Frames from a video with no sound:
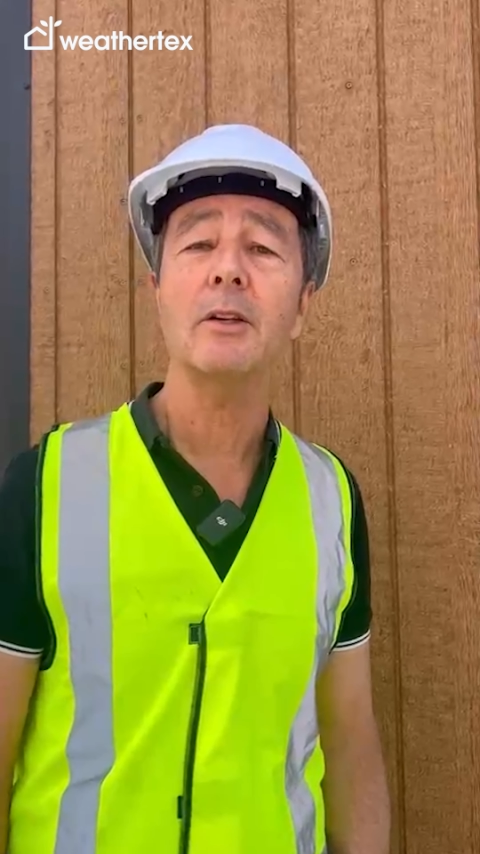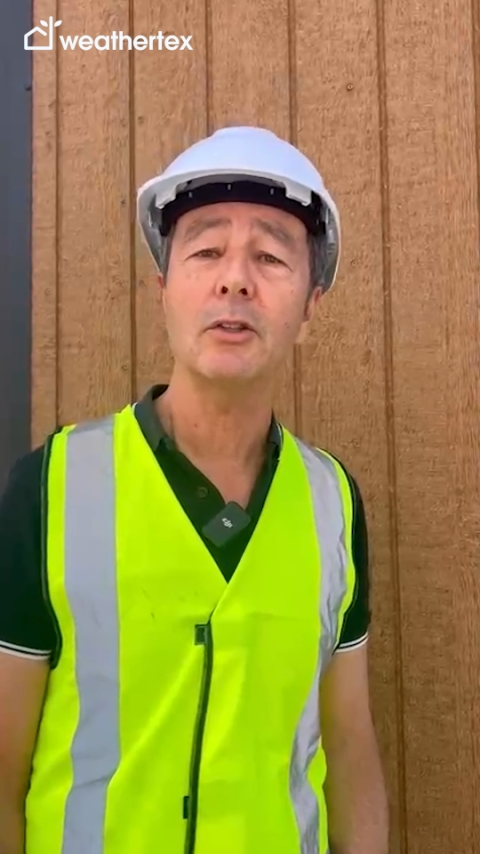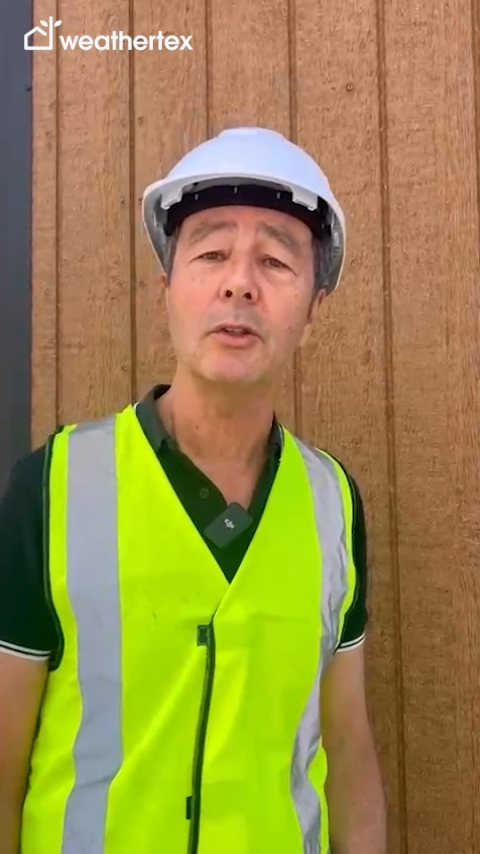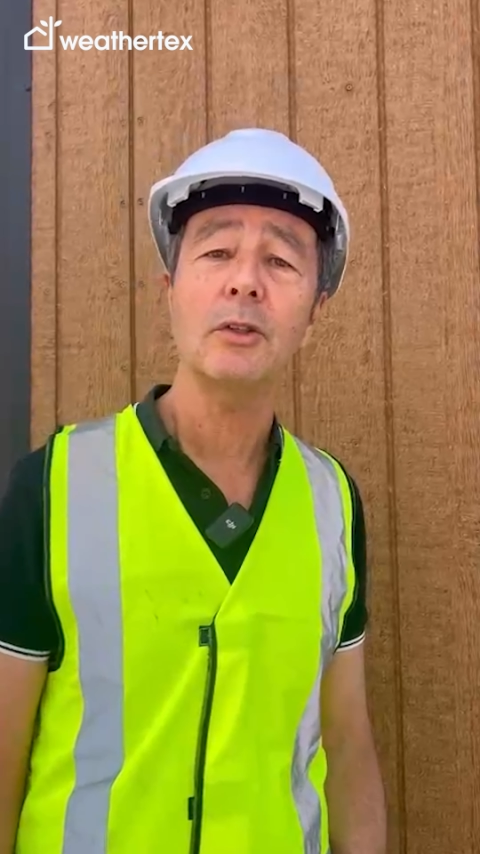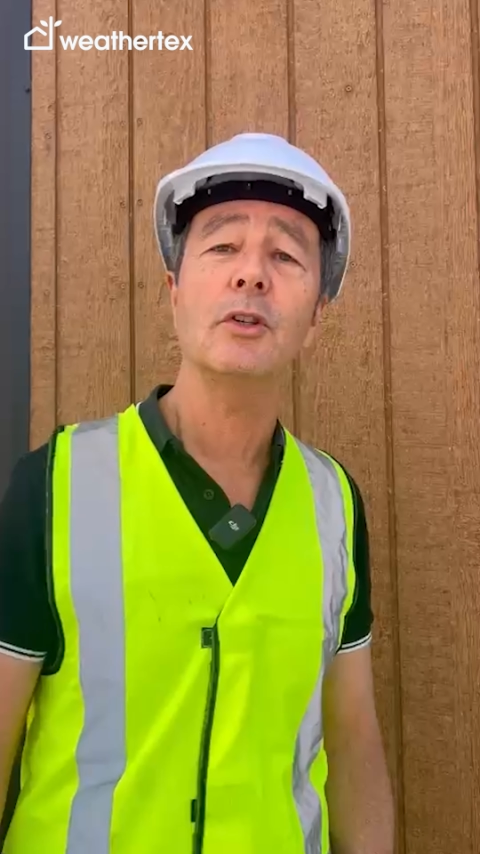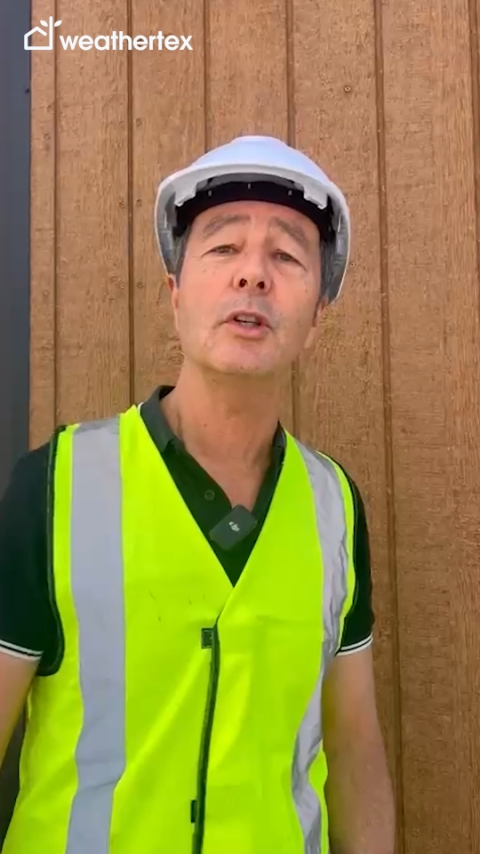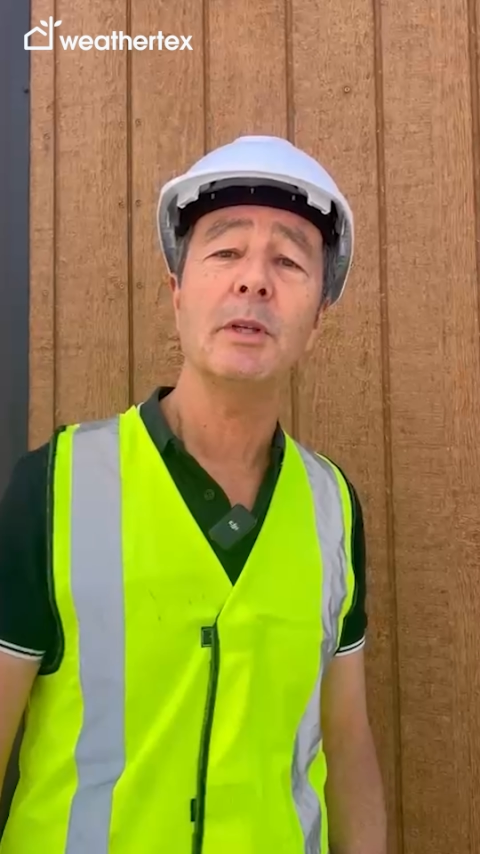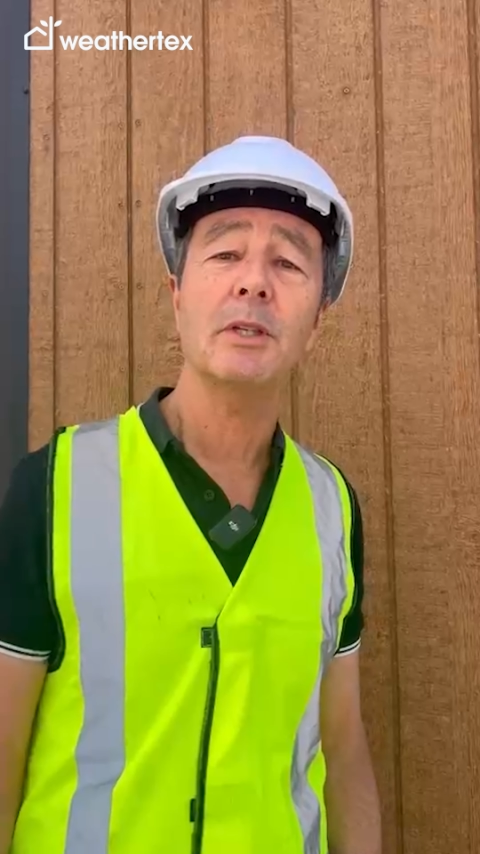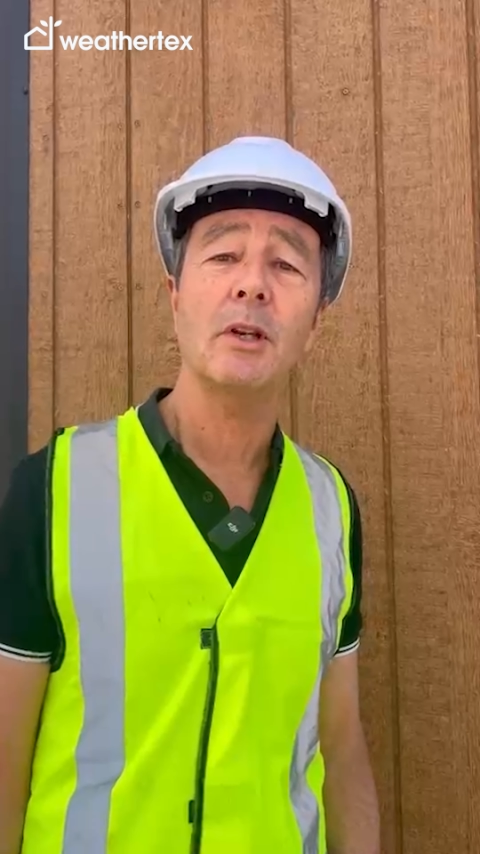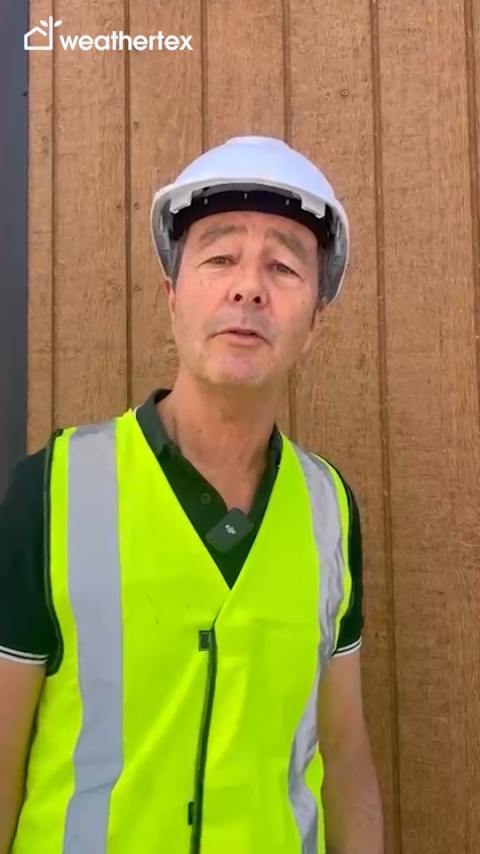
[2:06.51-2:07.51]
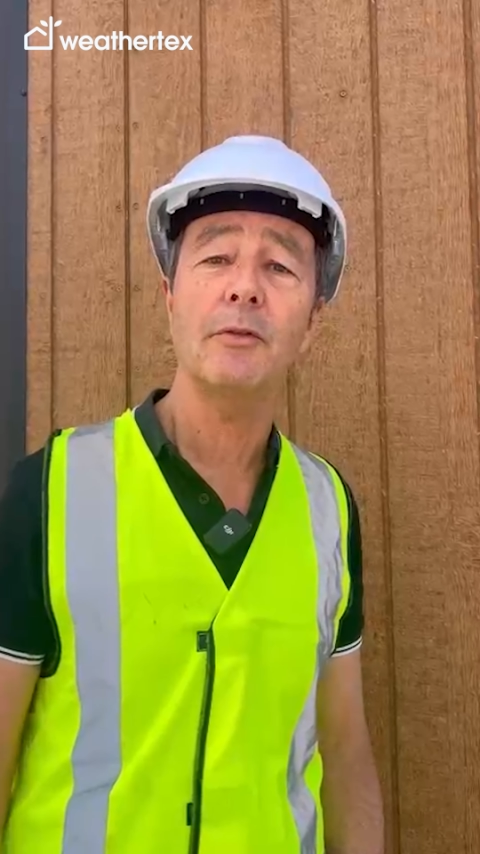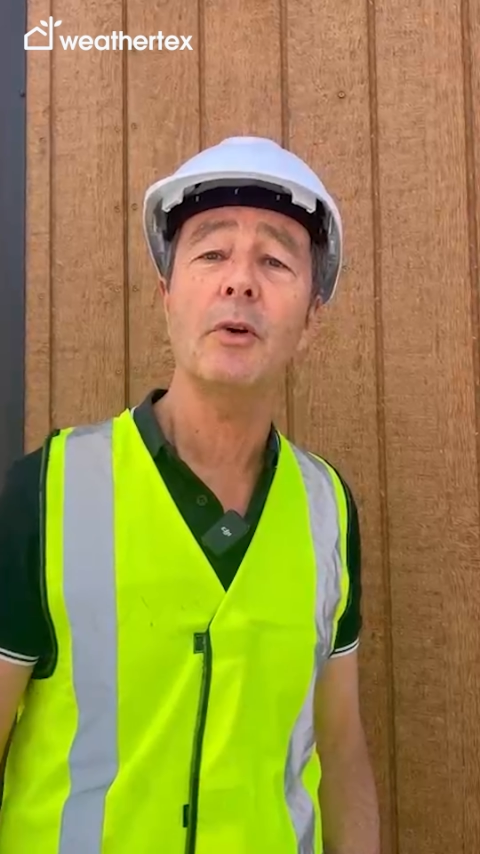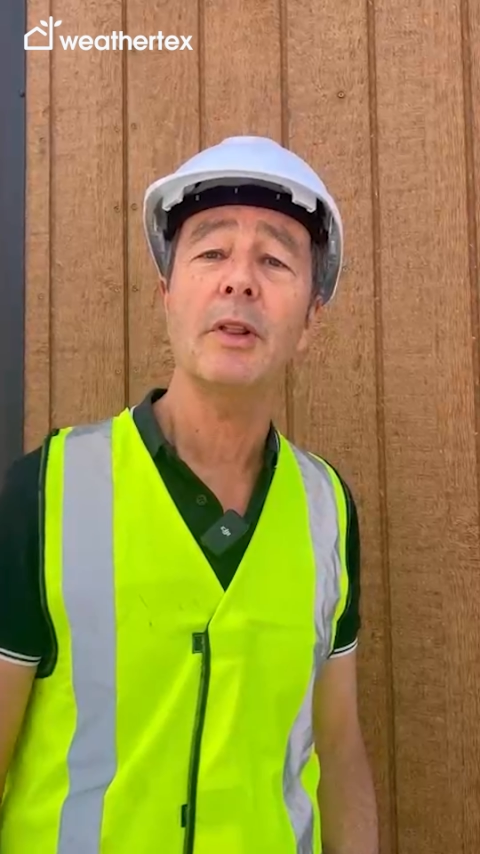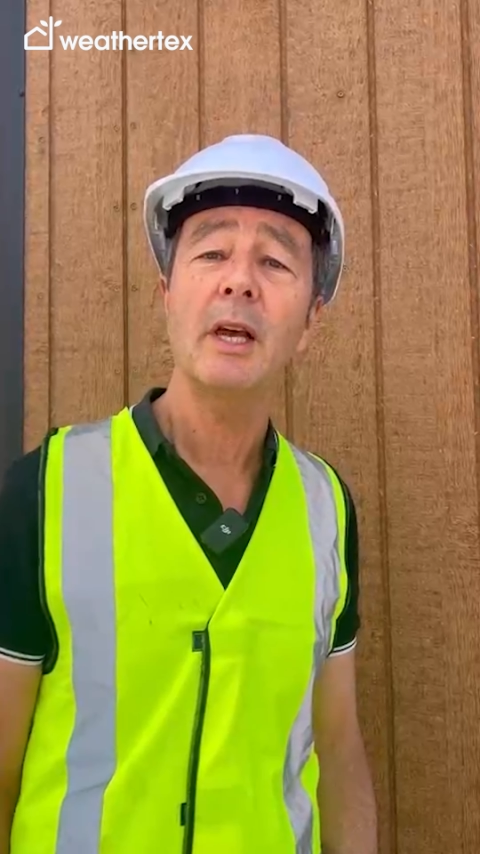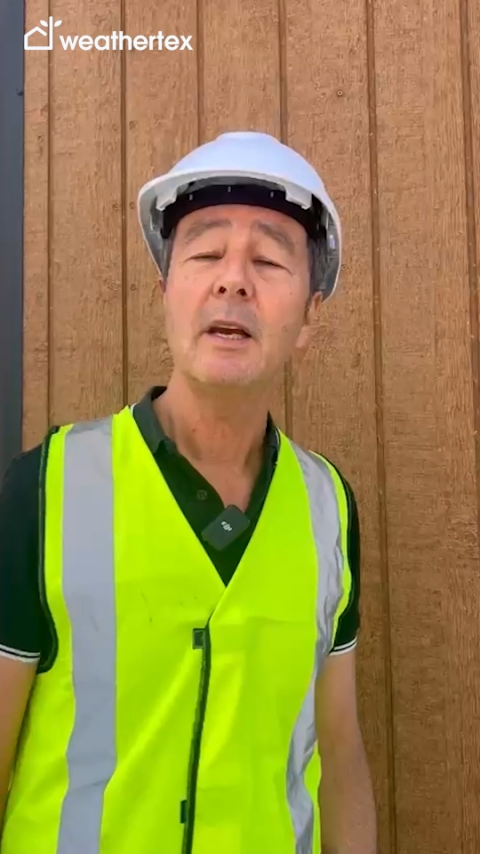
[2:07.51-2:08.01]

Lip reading: a short term and so forth.